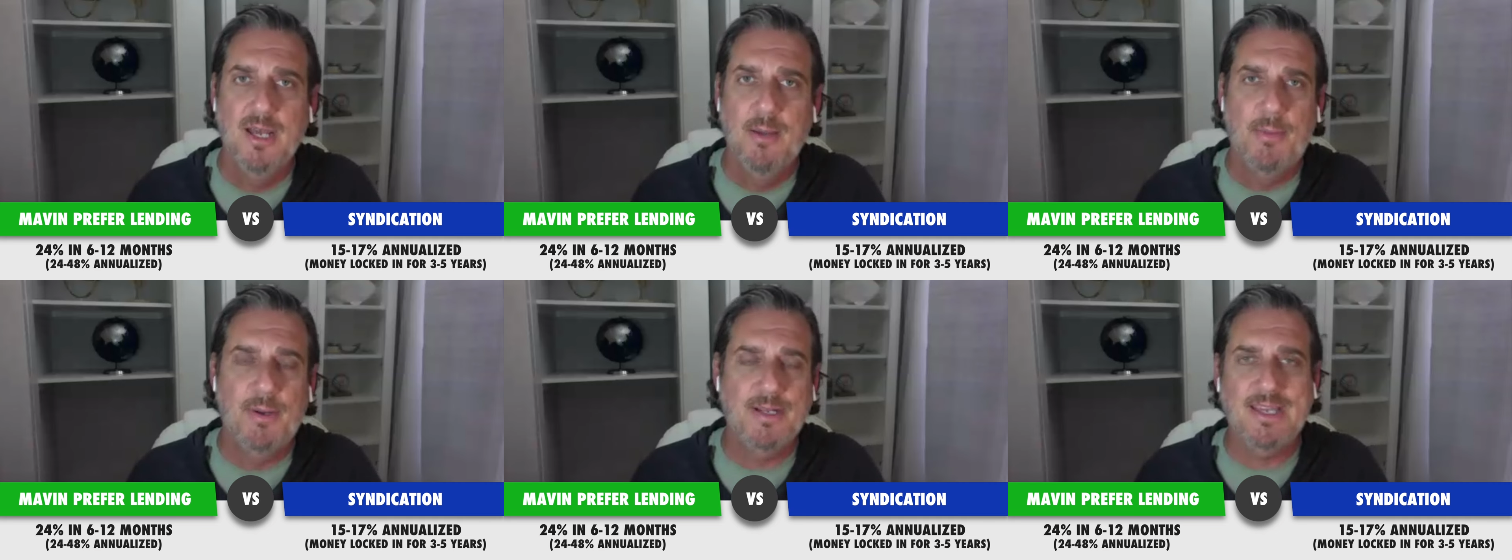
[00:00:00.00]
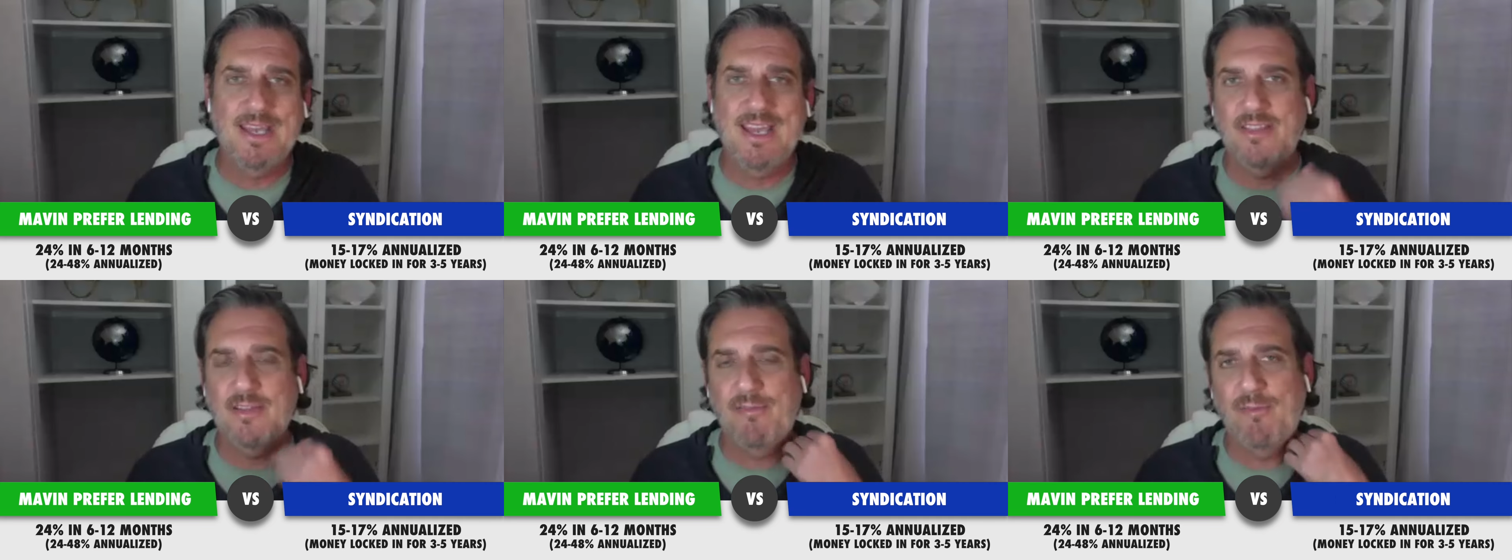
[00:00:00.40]
But
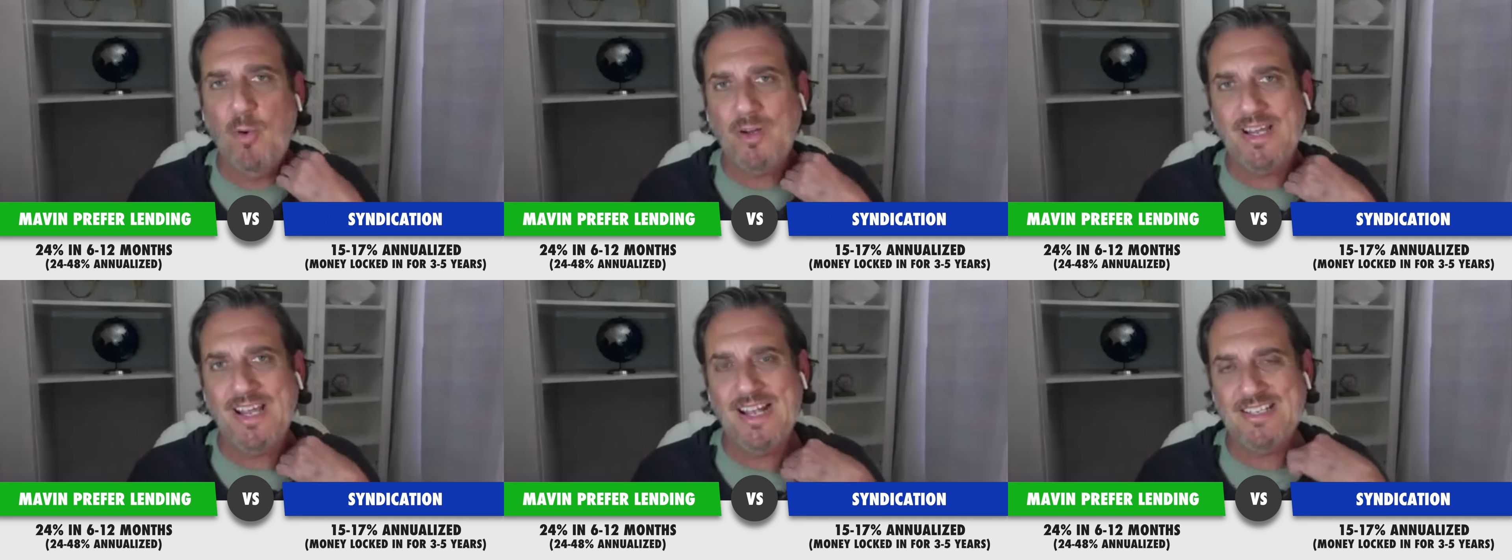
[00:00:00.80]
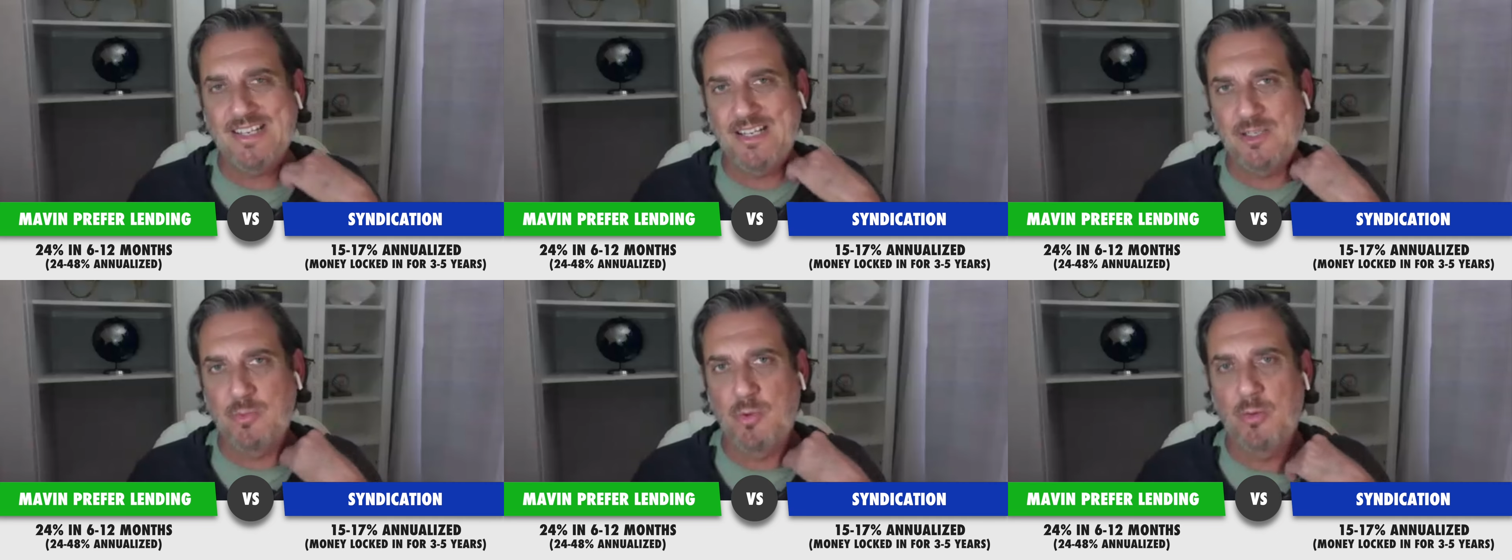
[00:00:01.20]
again, the
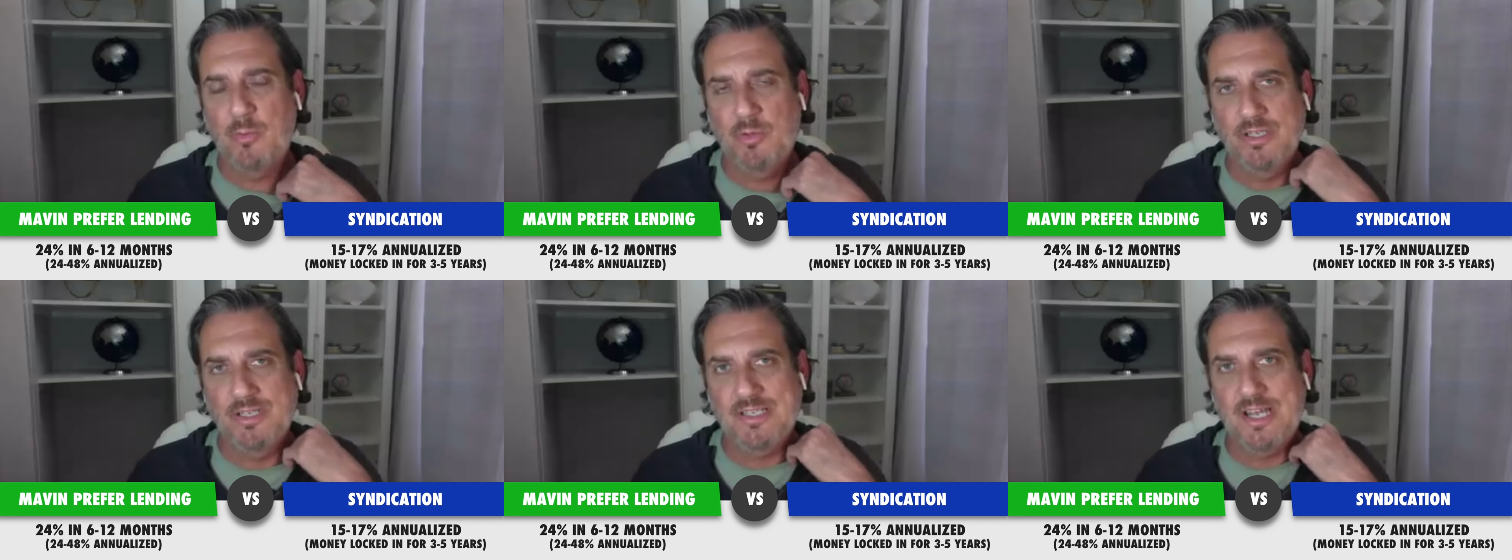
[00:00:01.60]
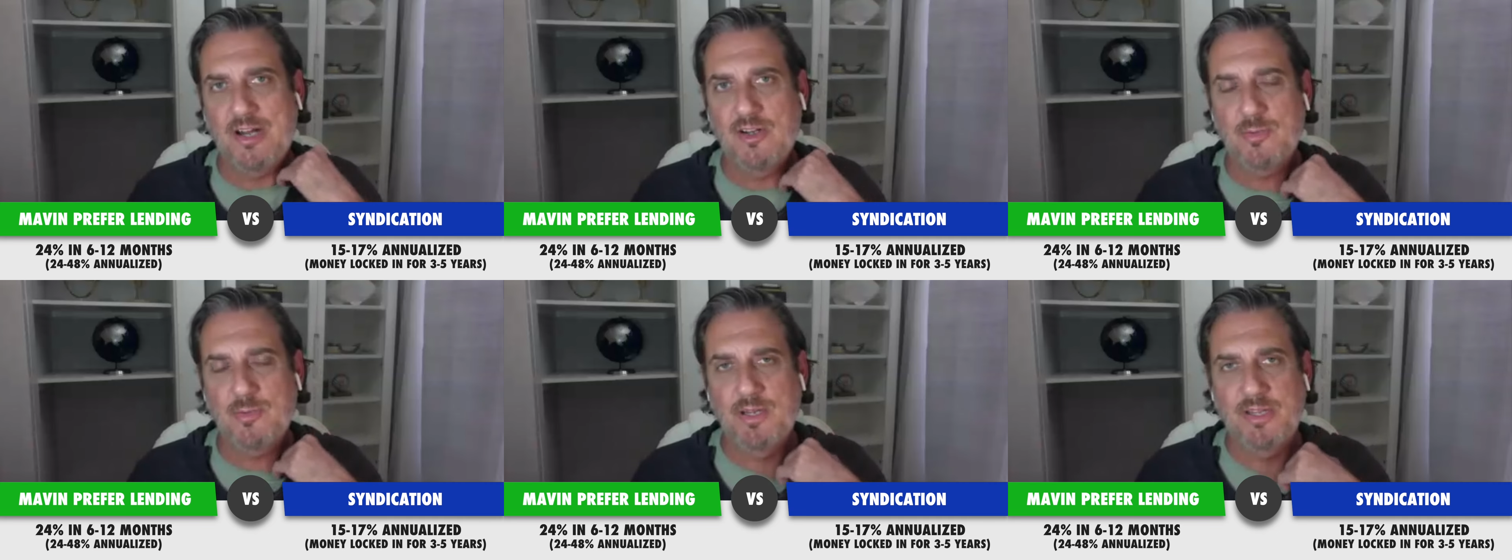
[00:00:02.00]
forecasting is what really
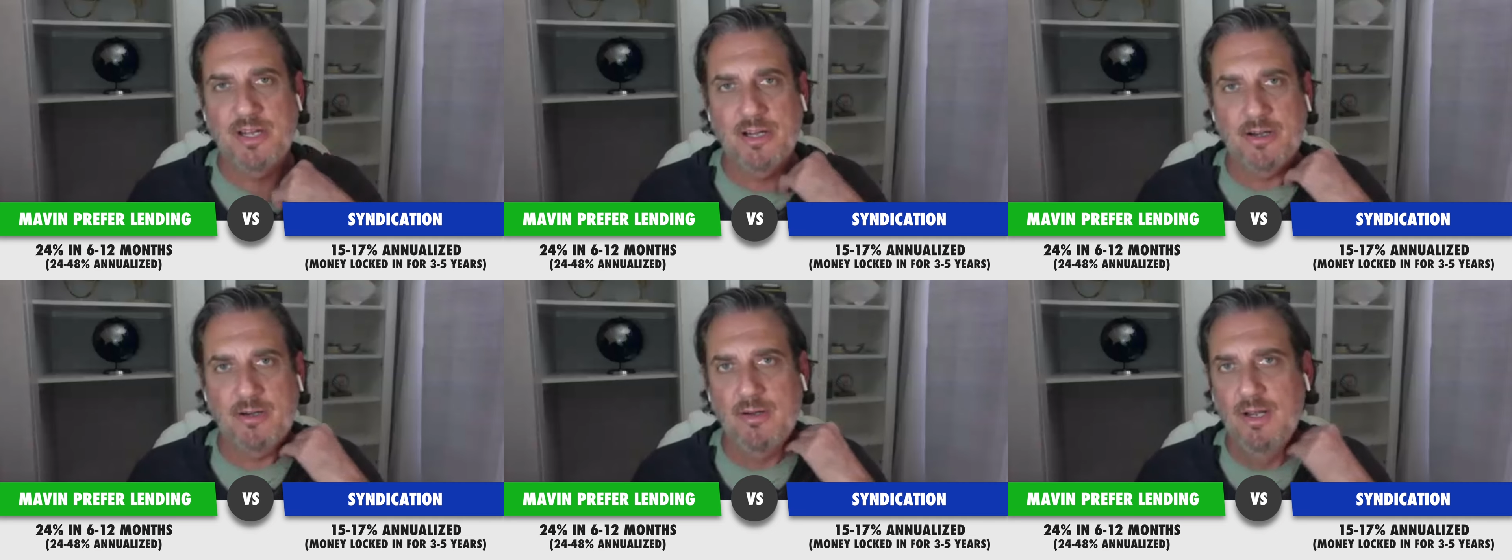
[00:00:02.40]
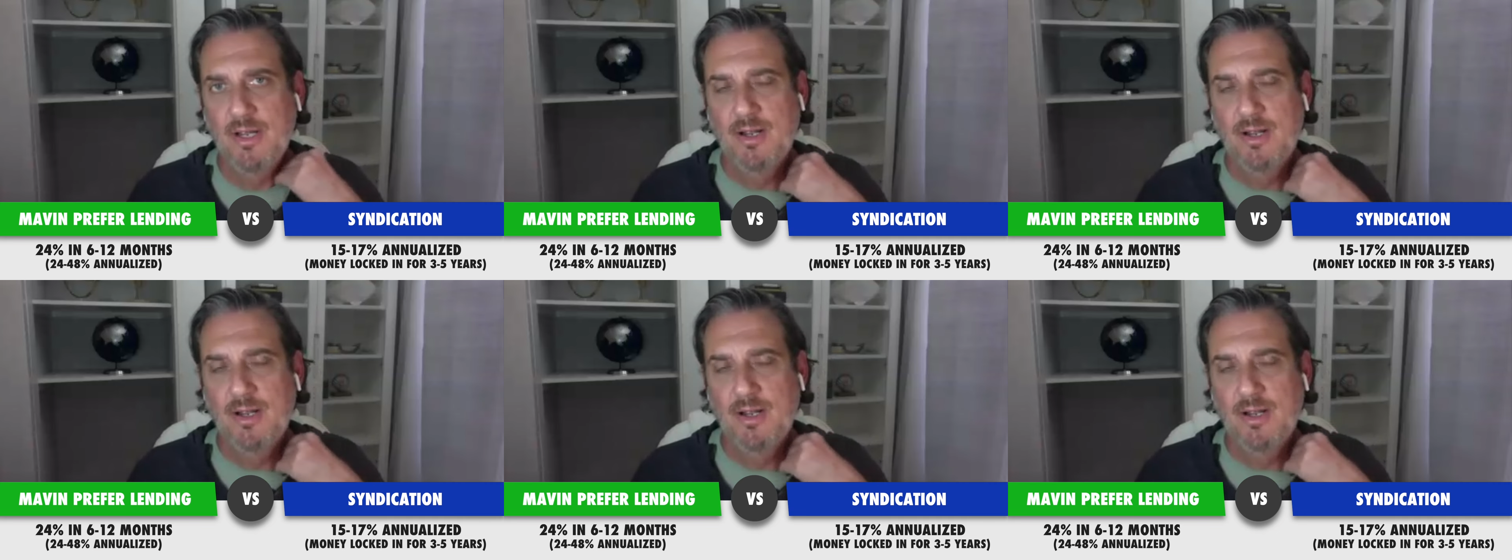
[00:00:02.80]
scares me there.